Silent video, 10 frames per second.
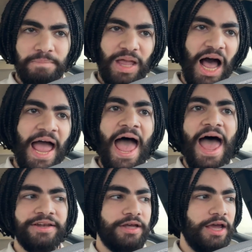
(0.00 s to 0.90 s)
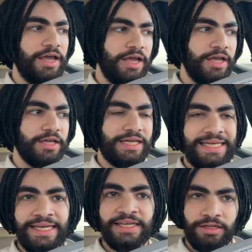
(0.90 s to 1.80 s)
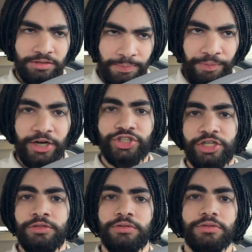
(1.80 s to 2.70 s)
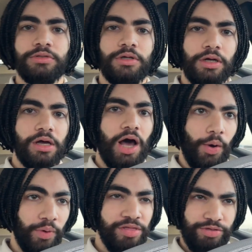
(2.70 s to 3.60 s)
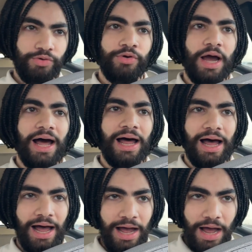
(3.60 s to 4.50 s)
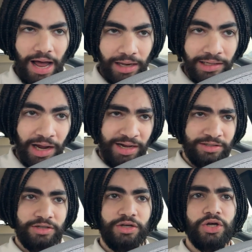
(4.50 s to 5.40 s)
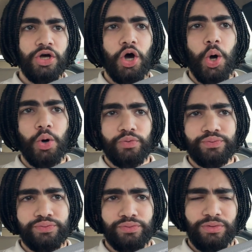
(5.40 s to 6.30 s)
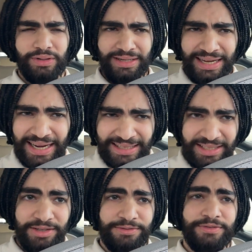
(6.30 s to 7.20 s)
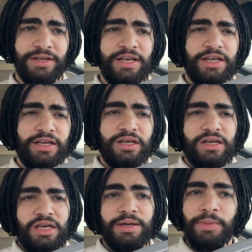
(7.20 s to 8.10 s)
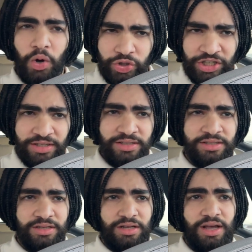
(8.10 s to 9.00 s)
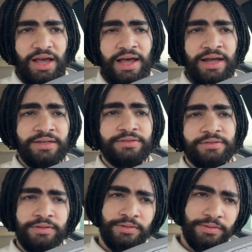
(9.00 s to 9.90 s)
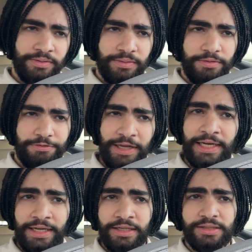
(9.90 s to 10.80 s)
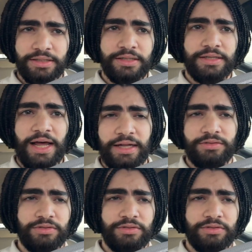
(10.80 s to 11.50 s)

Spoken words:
I had a clinical depression. I went through a lot of negative emotions and feelings that